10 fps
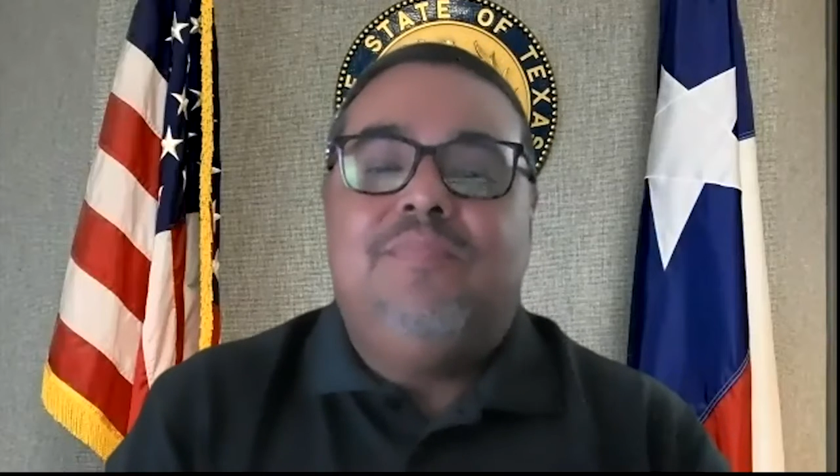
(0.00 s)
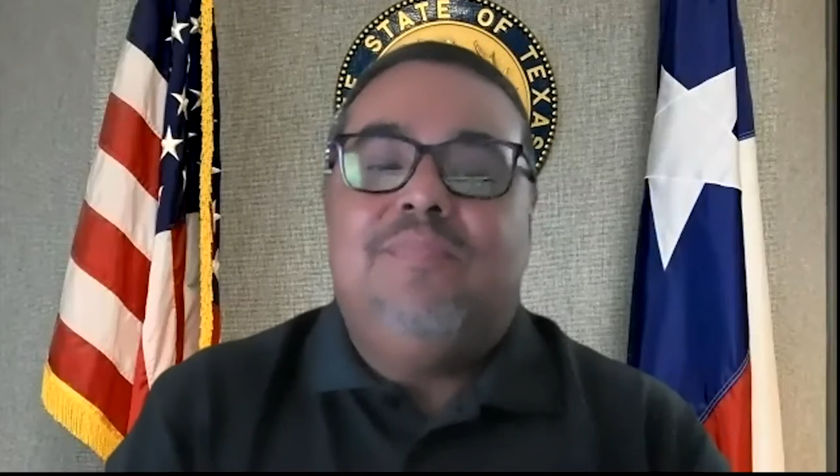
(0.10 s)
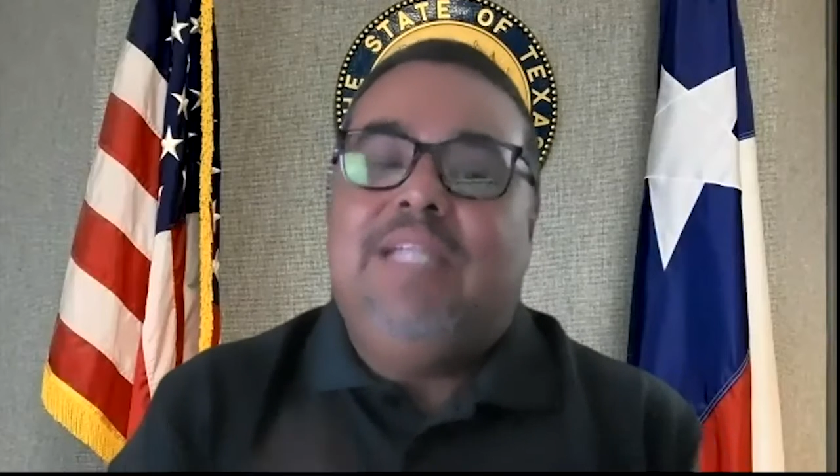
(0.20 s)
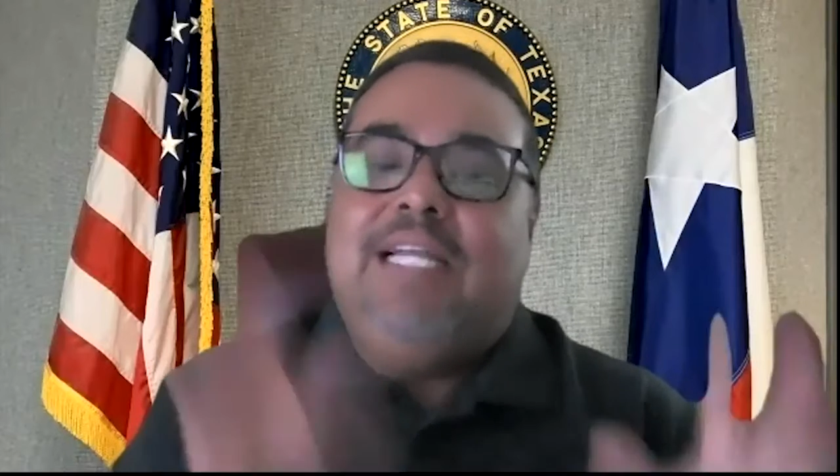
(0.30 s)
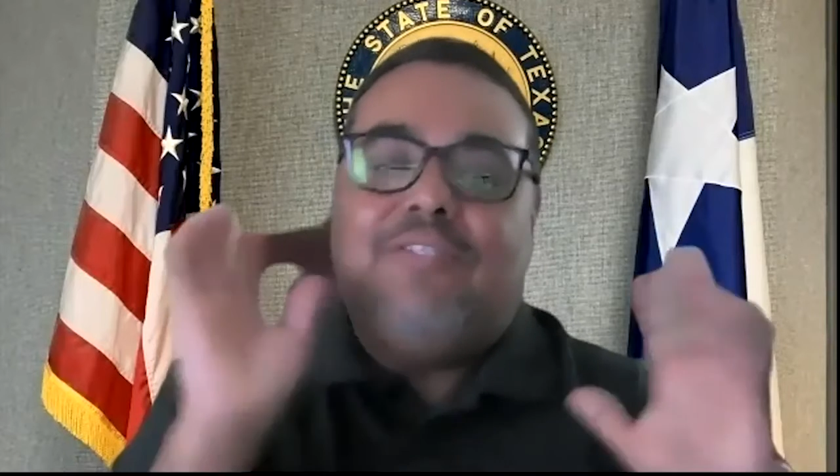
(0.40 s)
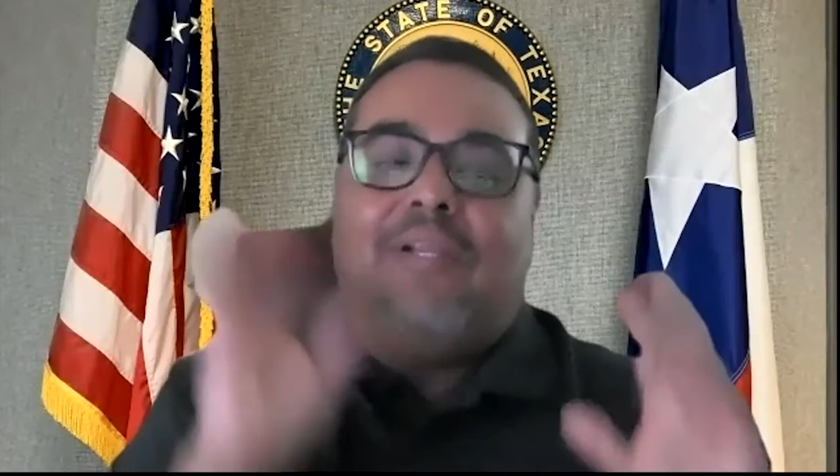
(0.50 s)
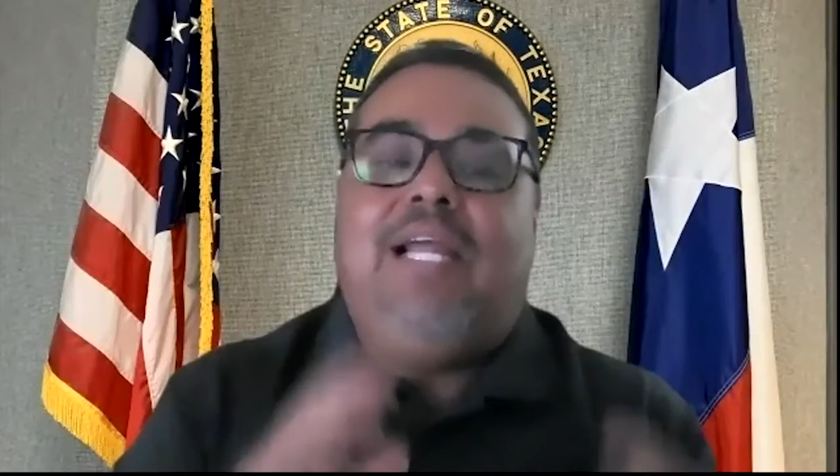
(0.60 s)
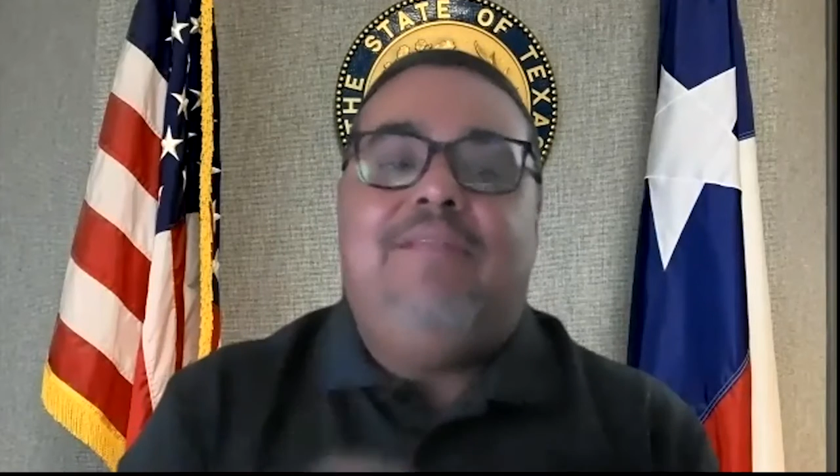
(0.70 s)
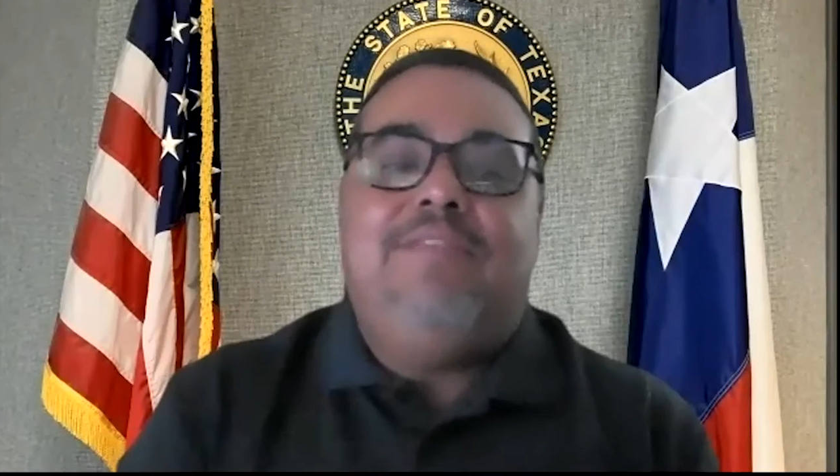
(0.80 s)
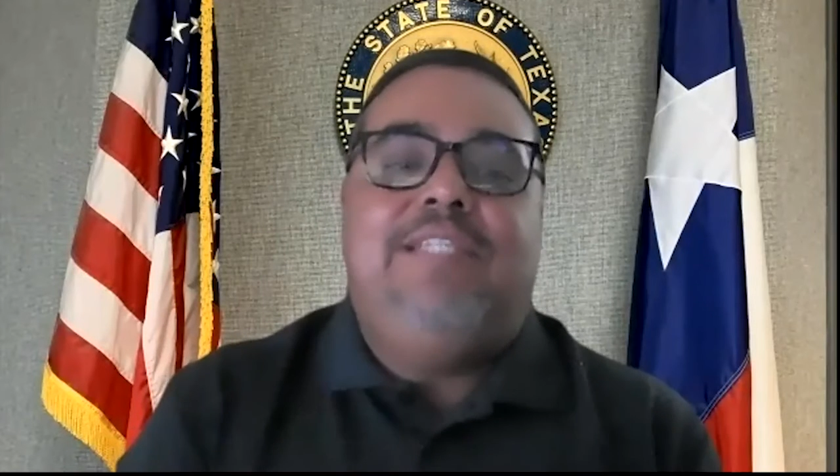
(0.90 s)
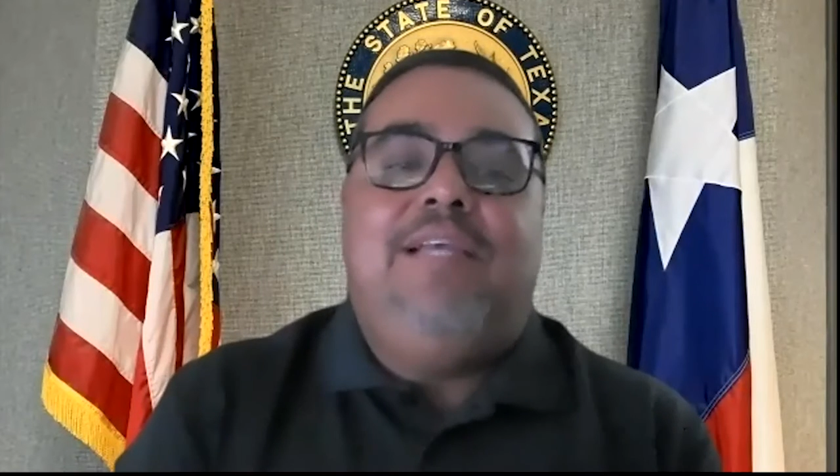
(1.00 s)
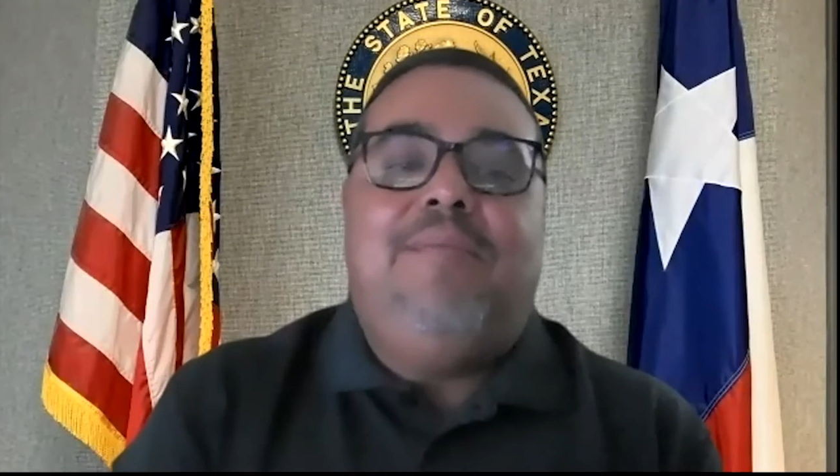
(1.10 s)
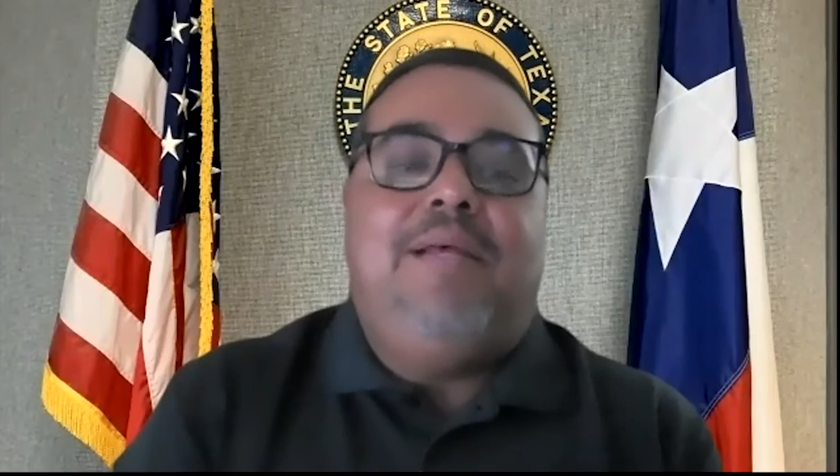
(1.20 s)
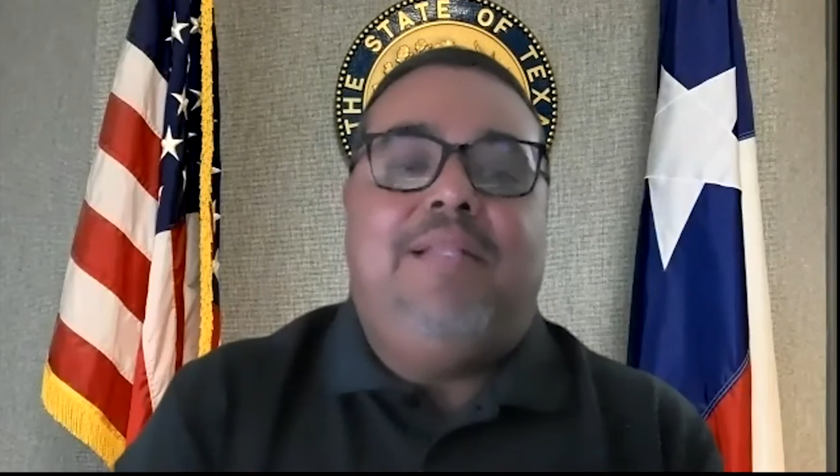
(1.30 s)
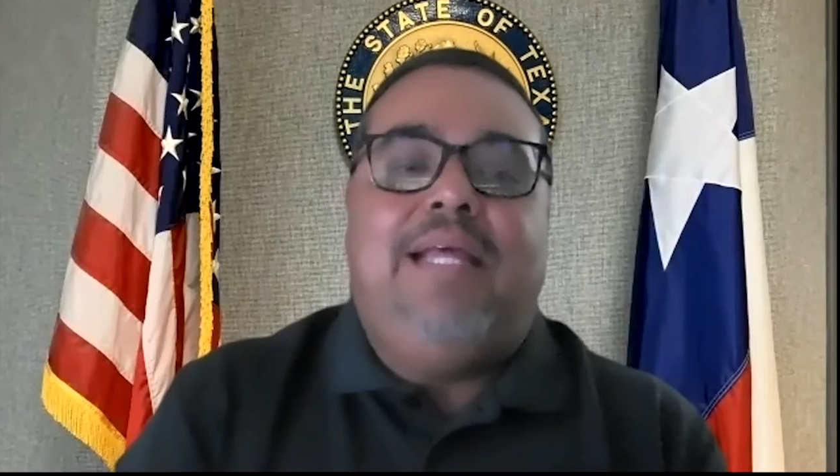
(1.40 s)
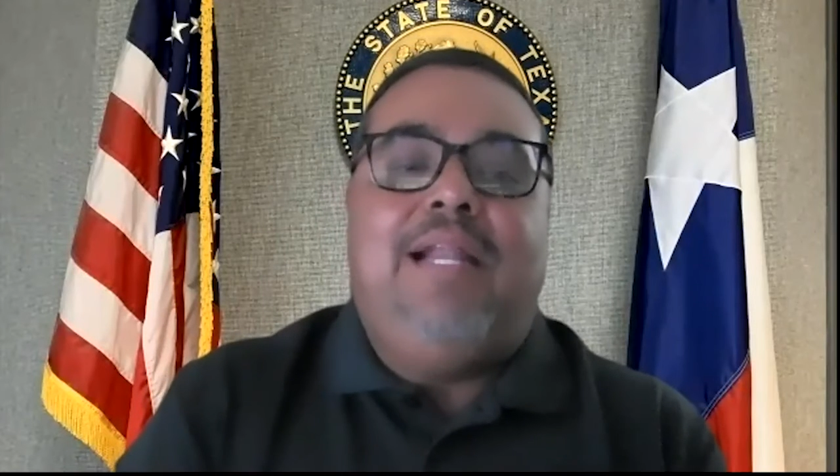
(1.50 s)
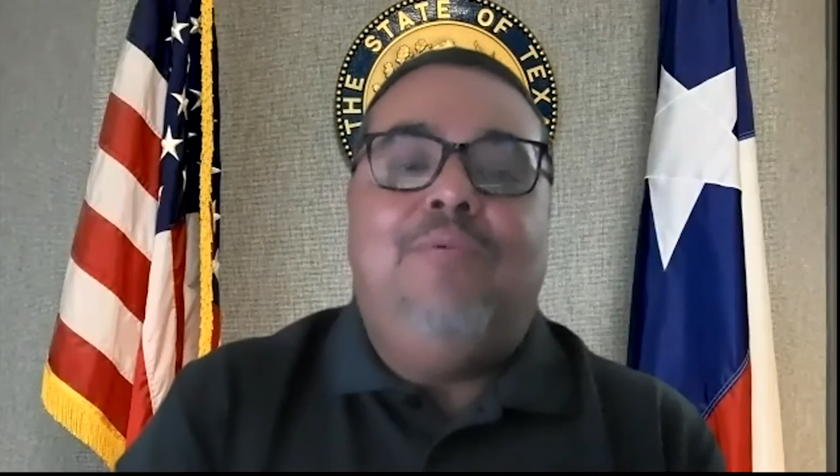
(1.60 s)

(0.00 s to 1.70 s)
that's all I have to say about that.